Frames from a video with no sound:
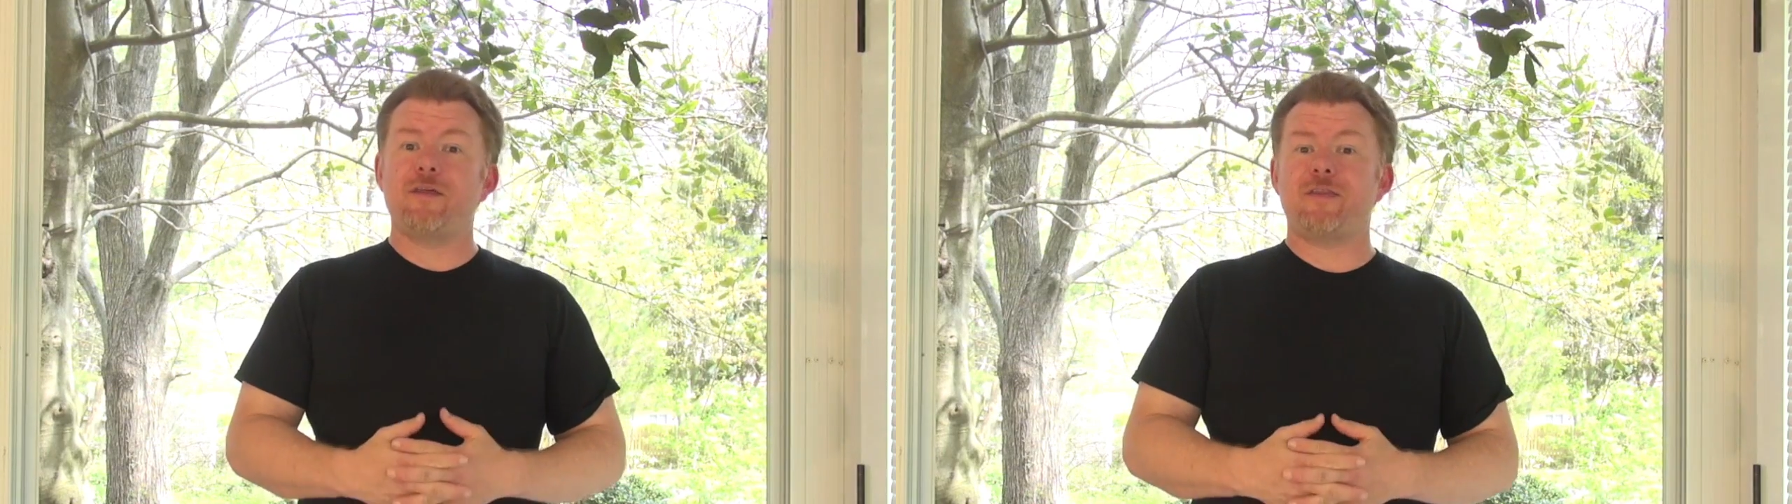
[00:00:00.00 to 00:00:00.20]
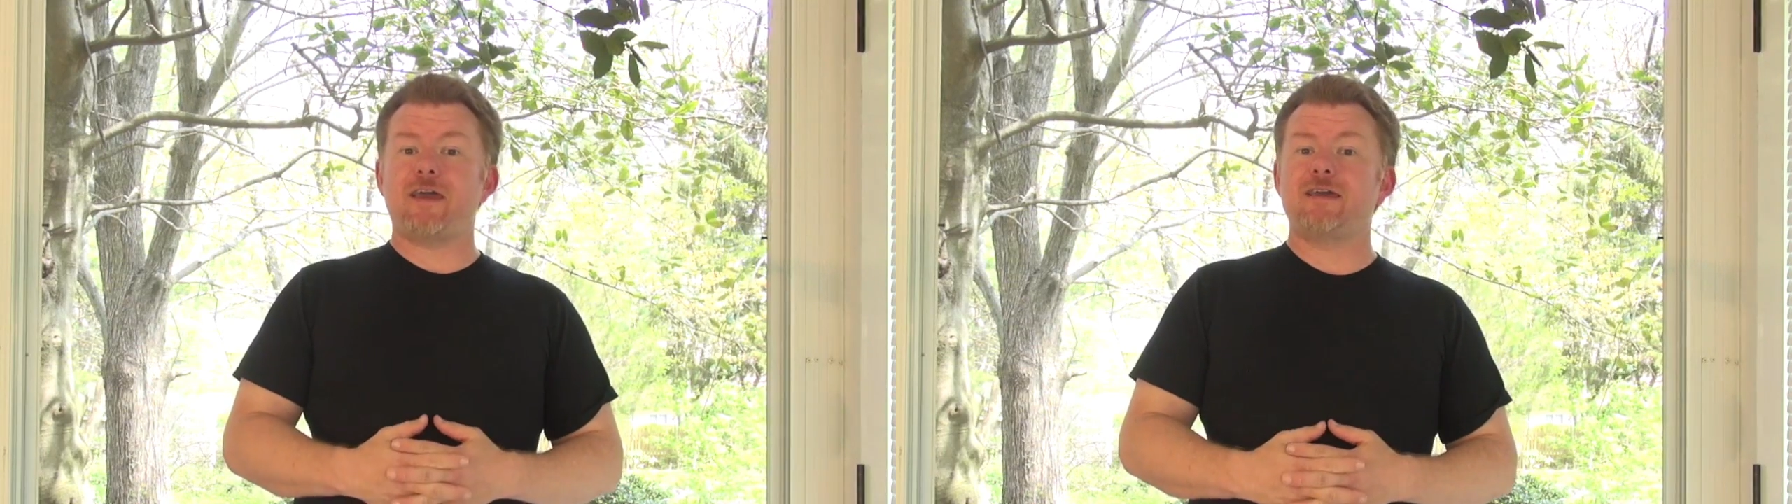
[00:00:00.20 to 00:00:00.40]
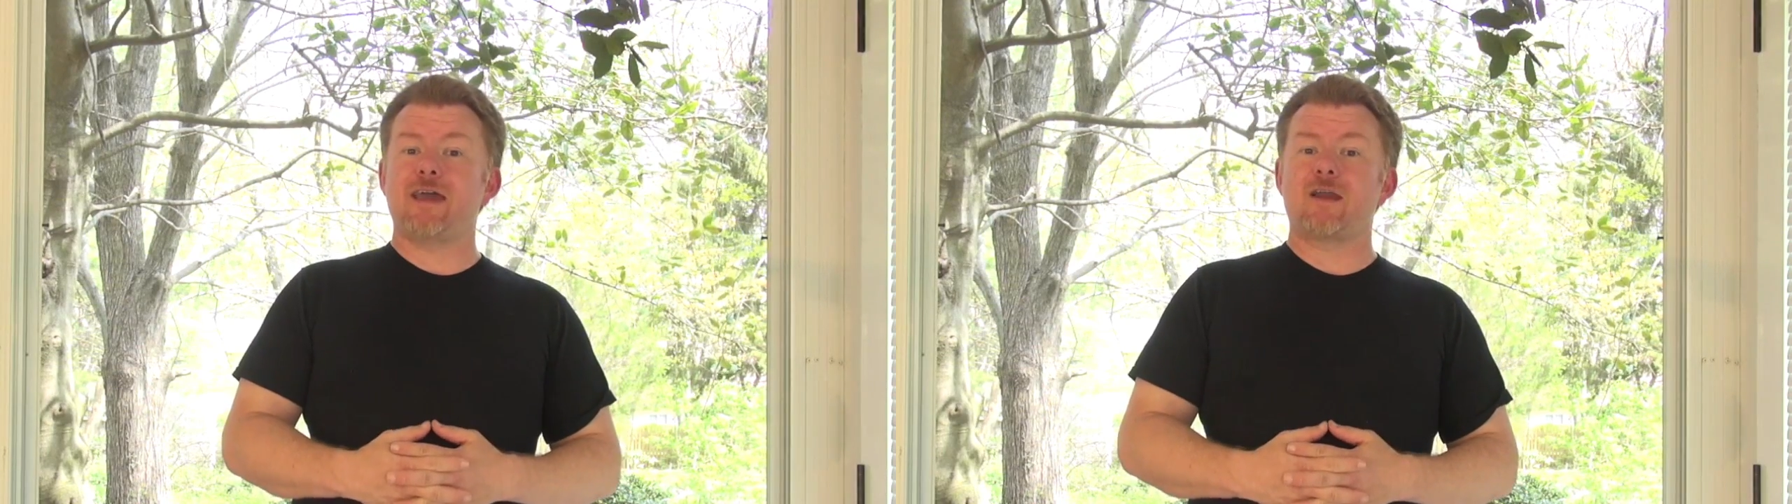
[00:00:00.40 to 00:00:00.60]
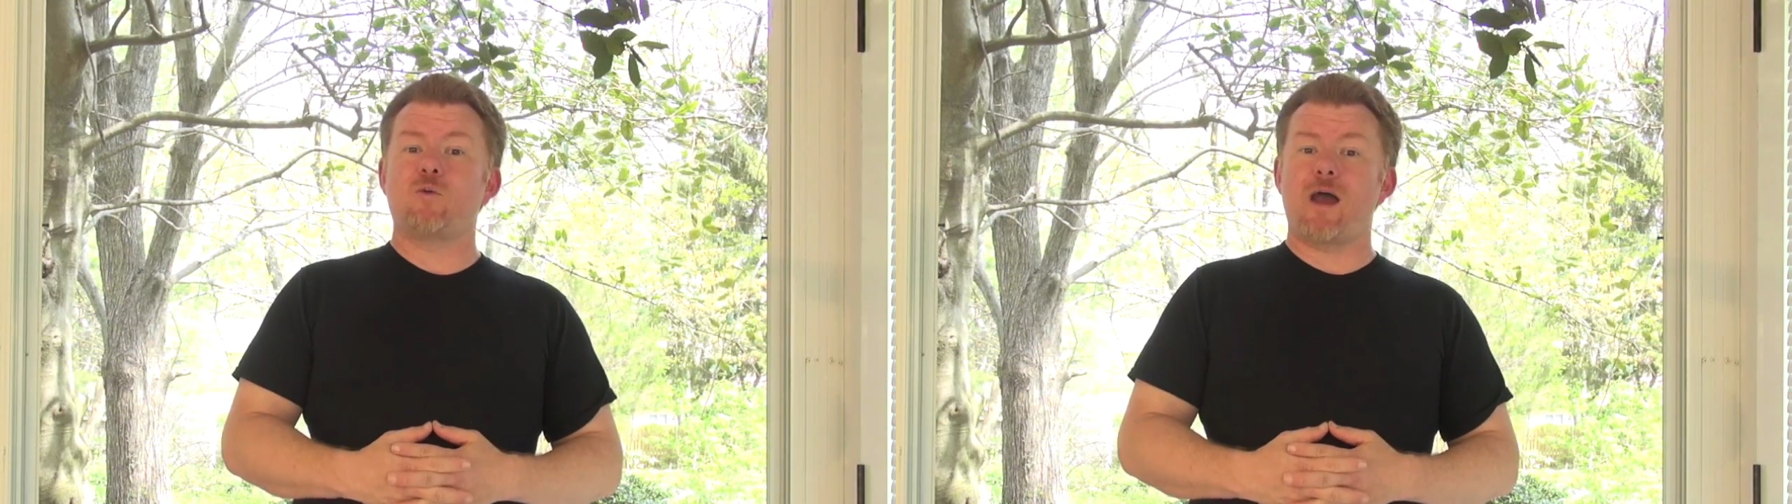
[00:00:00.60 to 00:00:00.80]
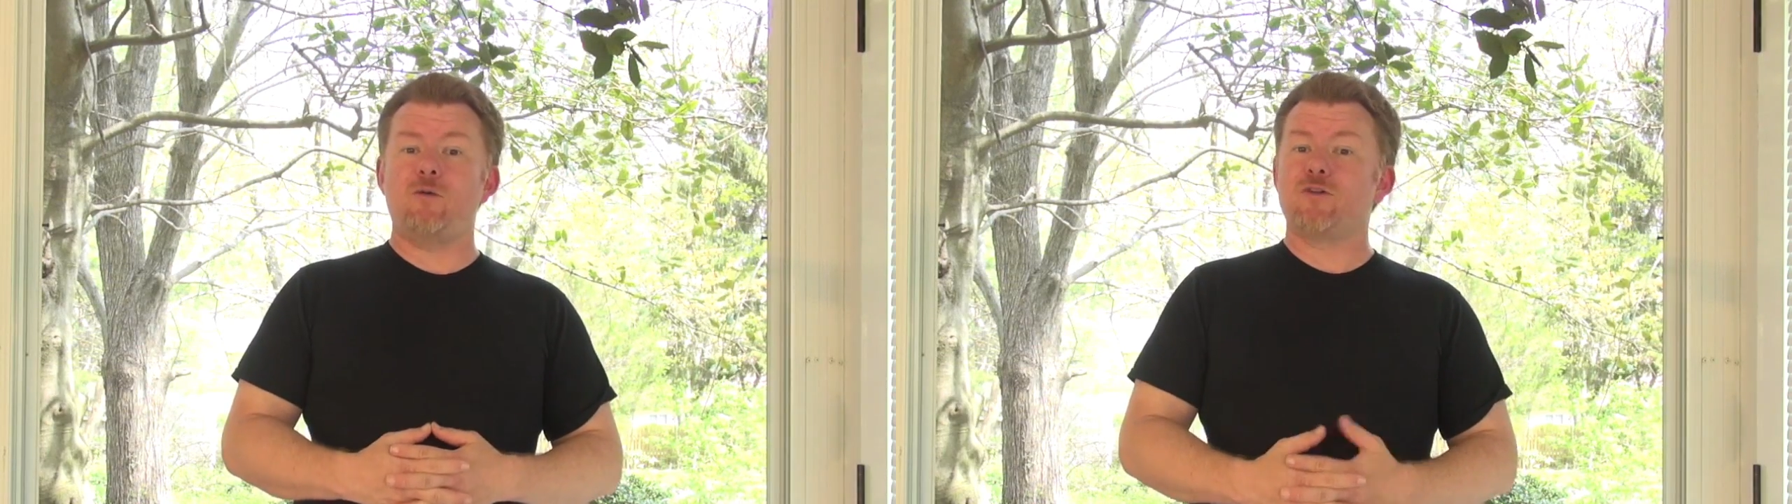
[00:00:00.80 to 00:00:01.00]
that they can get
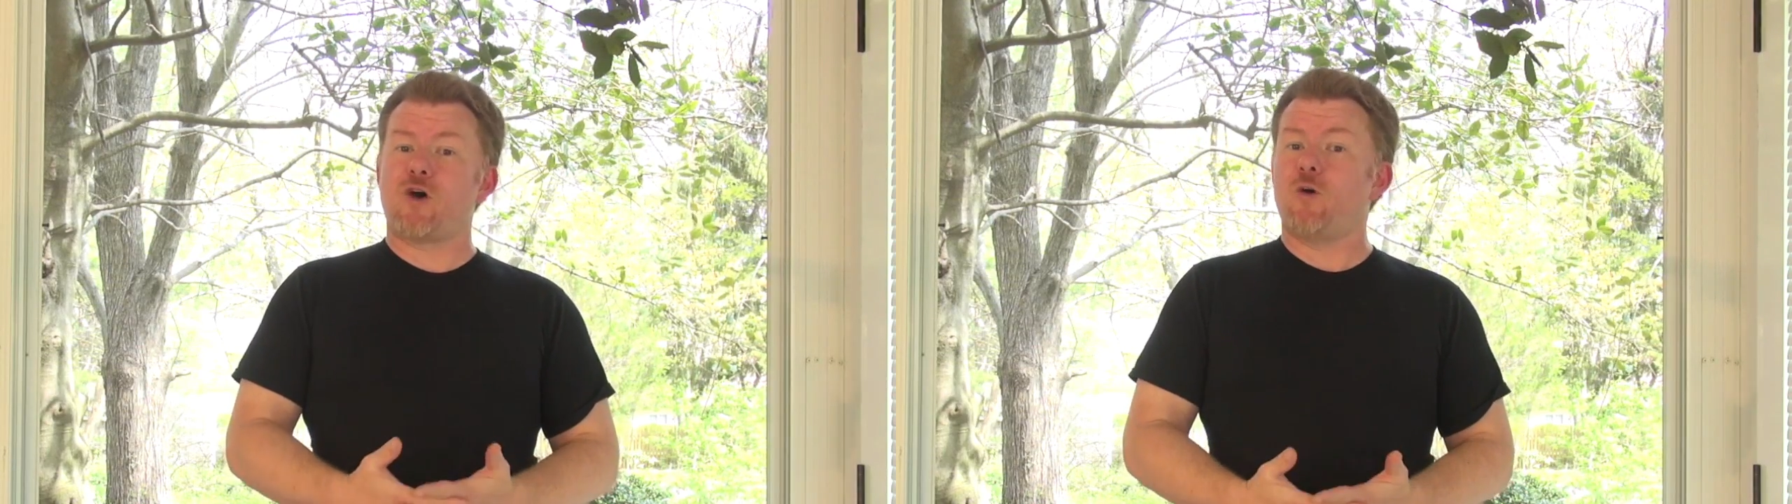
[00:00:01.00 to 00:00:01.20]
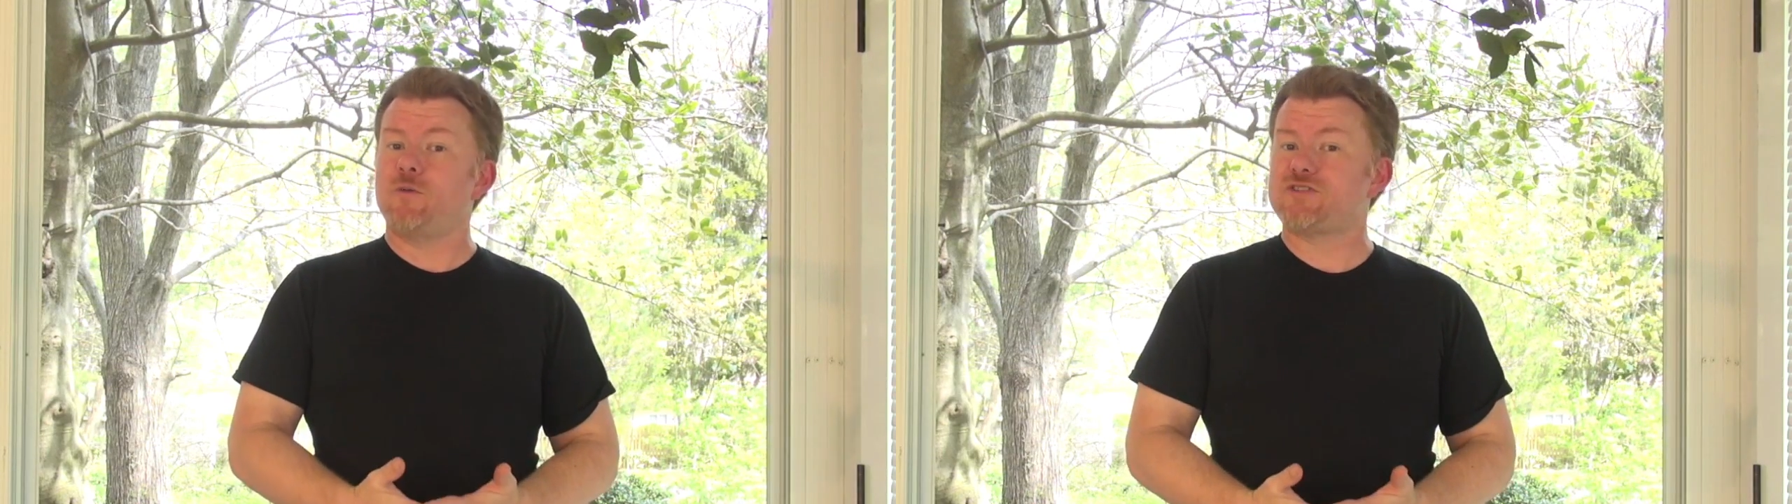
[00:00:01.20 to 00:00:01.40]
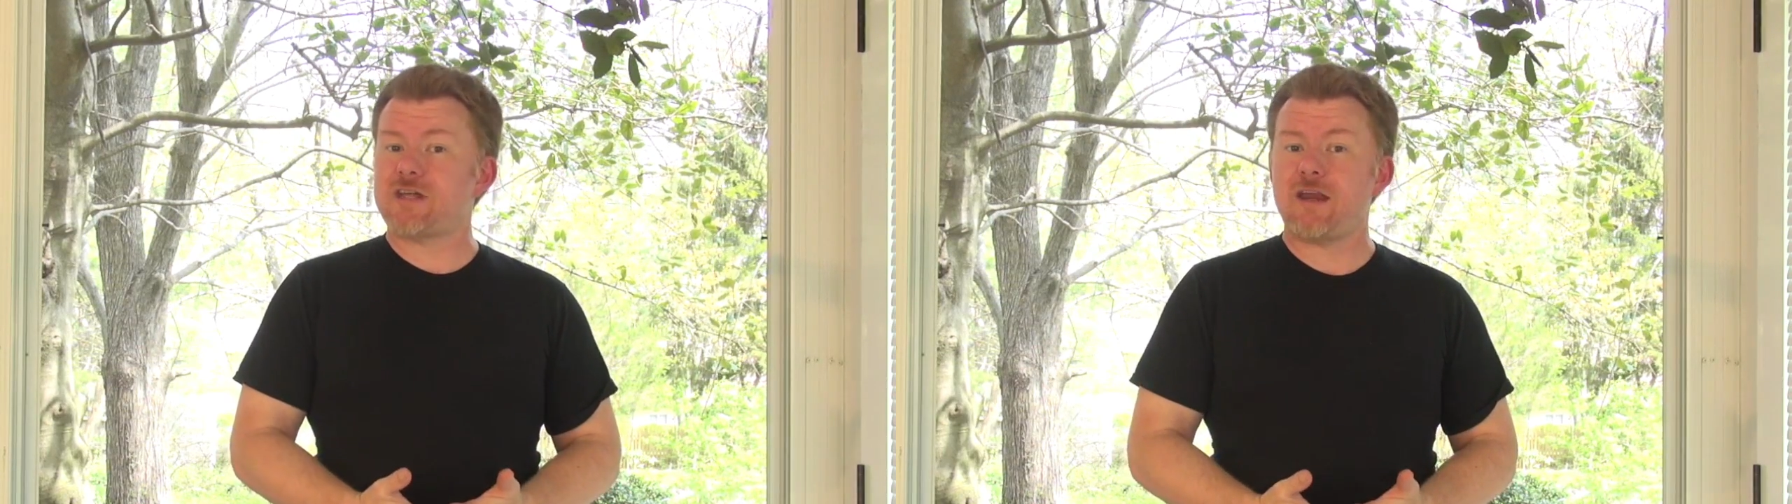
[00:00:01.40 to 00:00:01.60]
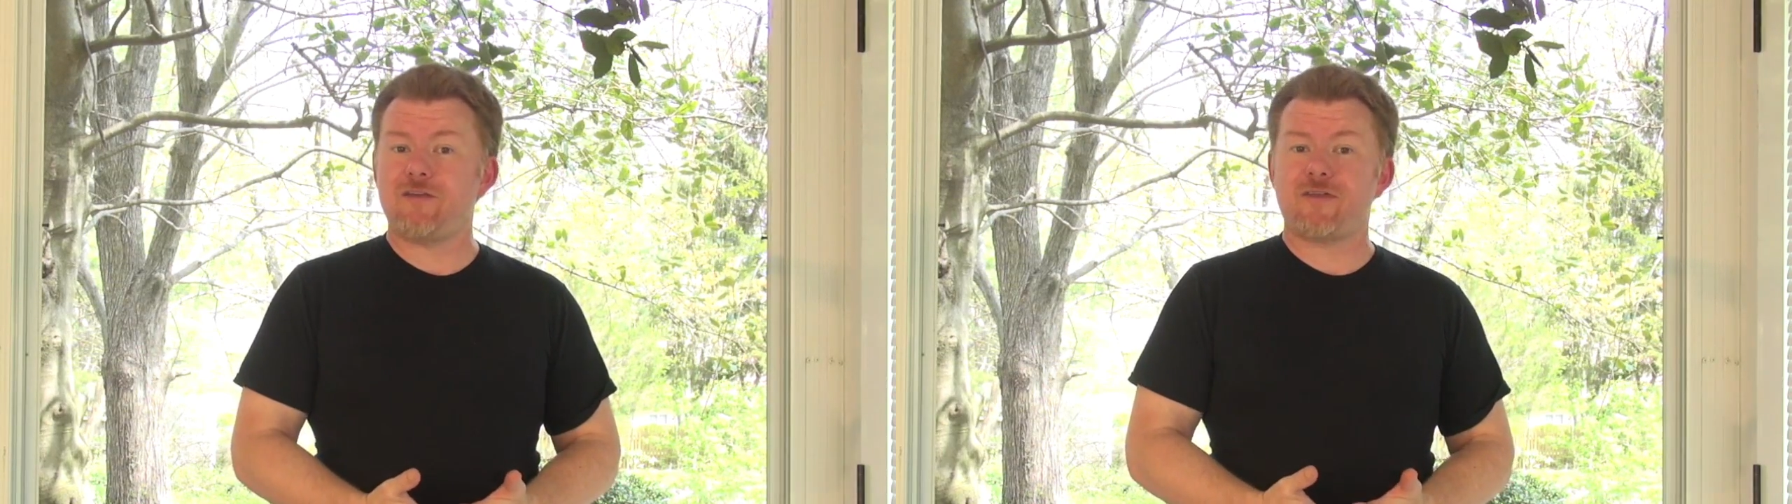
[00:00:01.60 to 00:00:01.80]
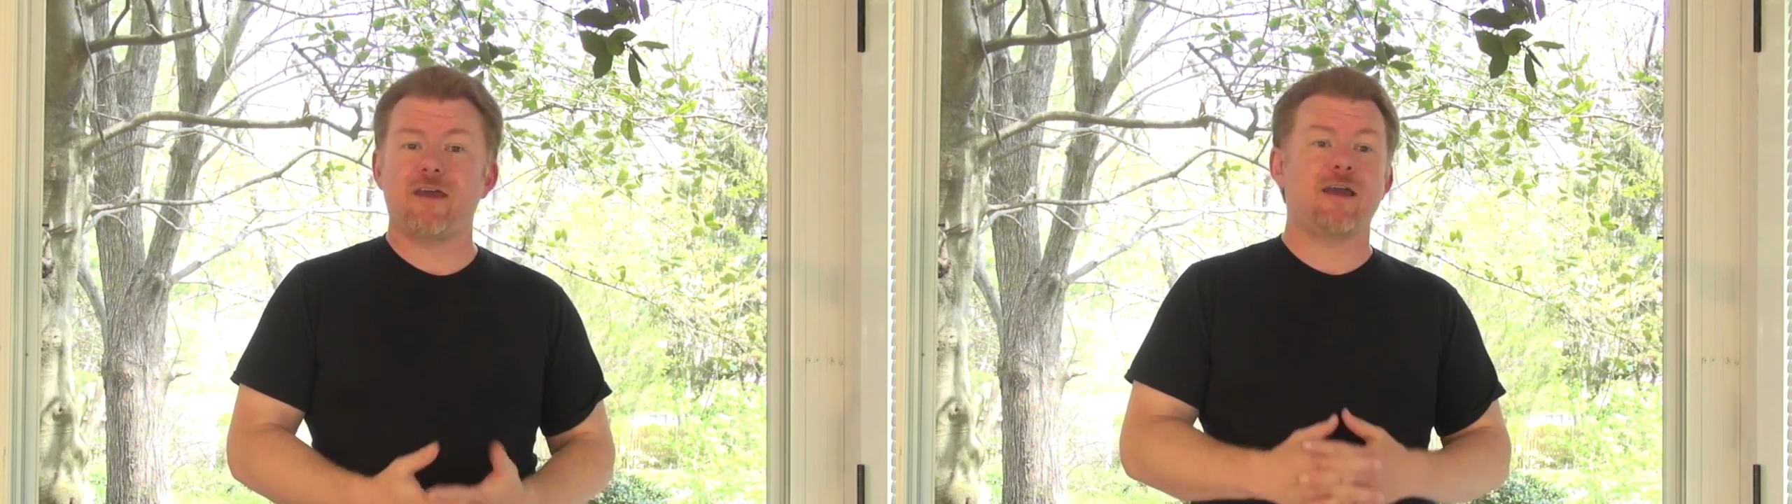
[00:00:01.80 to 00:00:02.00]
away with almost
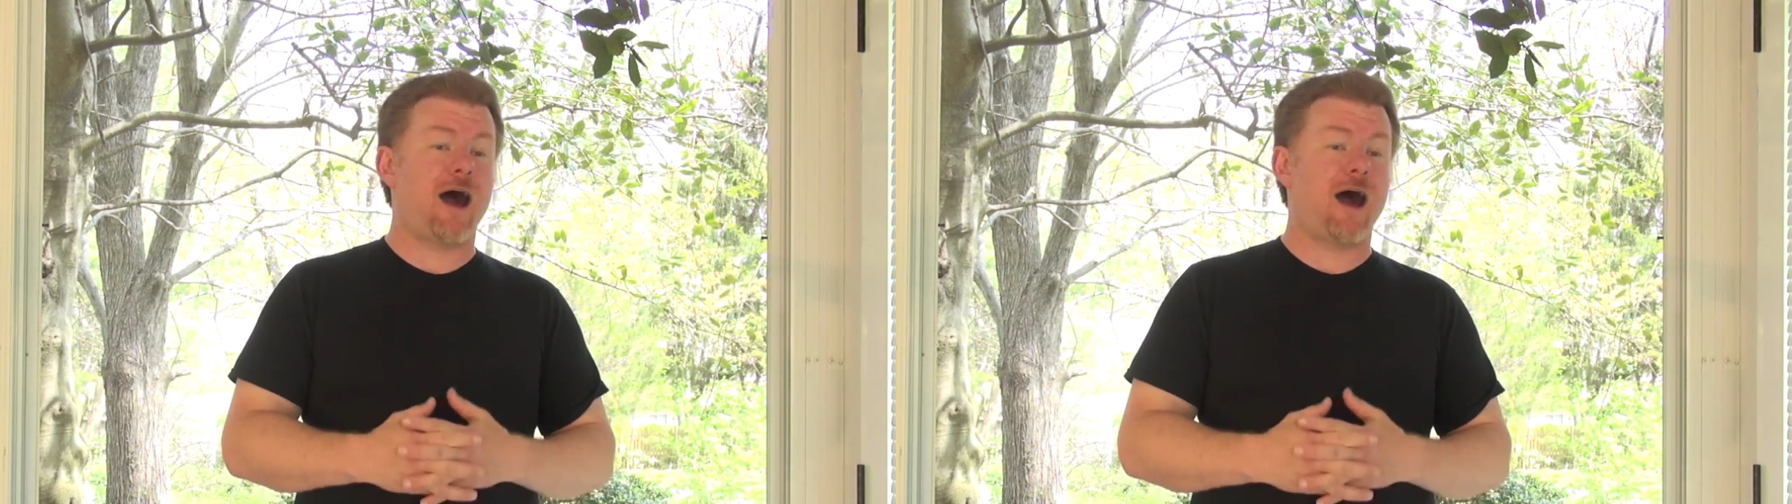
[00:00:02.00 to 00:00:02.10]
anything